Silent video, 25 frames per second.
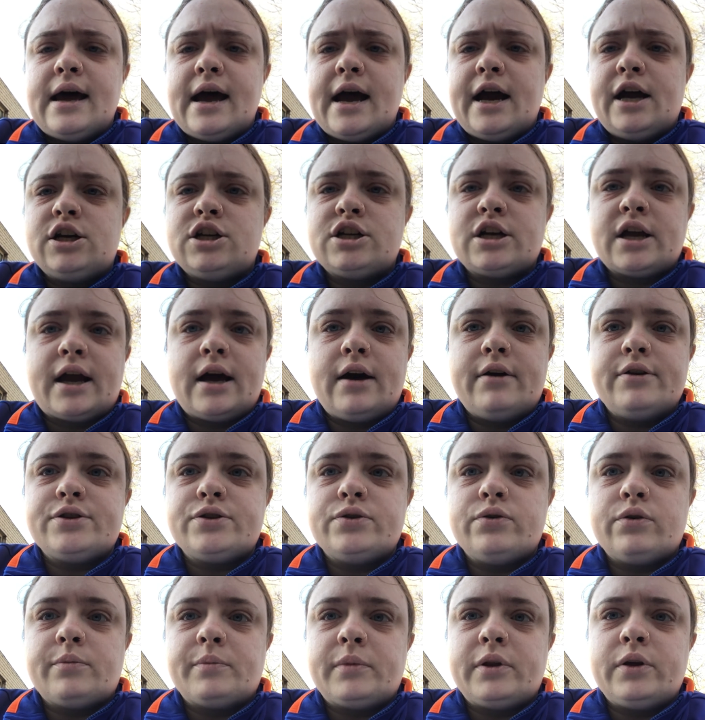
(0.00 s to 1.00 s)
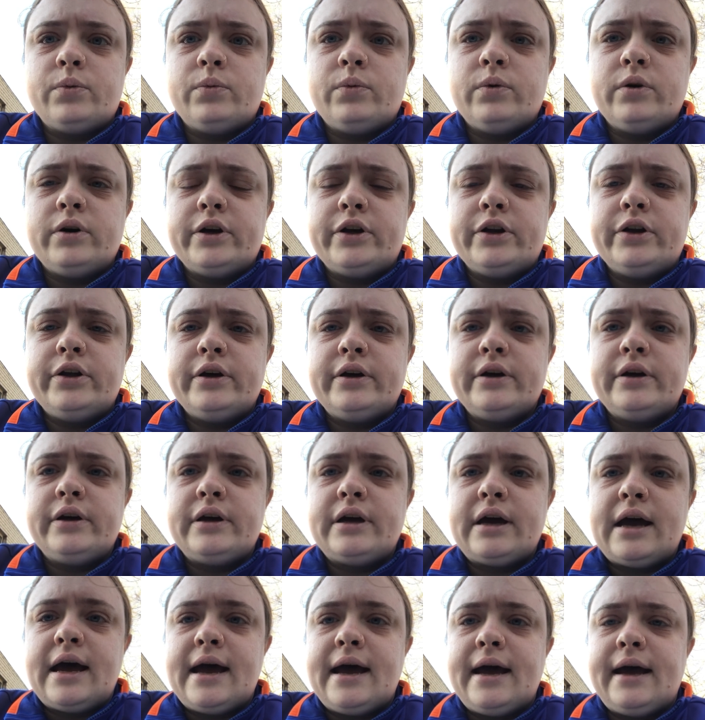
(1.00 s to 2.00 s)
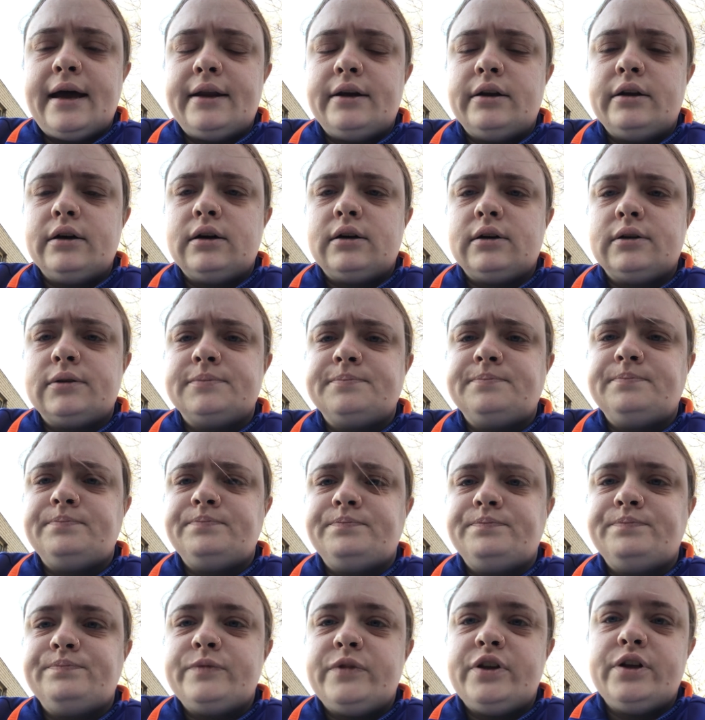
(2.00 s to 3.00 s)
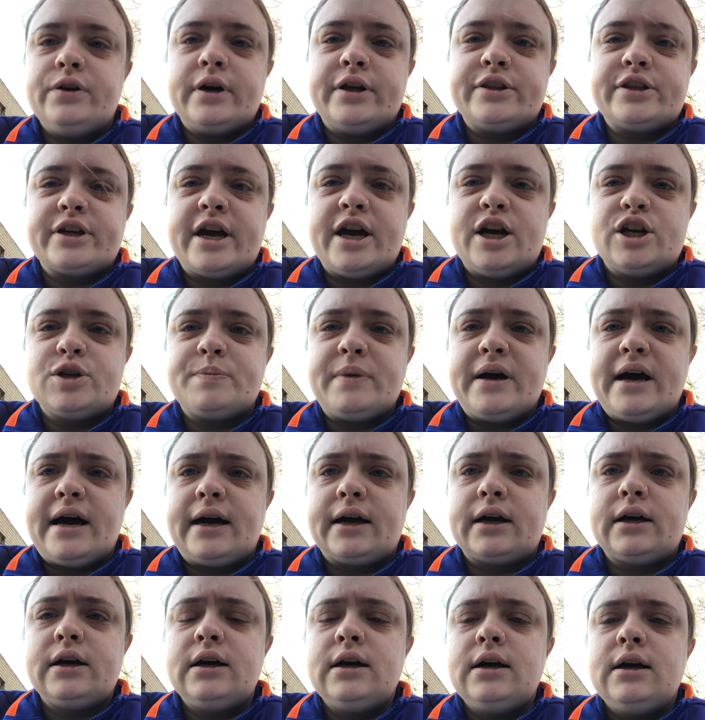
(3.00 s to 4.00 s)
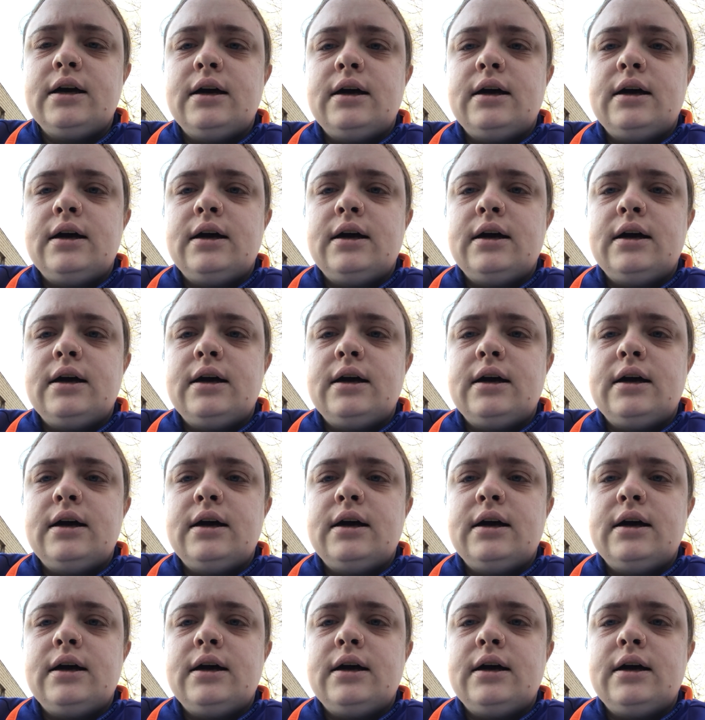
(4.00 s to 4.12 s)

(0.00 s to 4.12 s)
and check out as you normally would, and um, you get the cash back.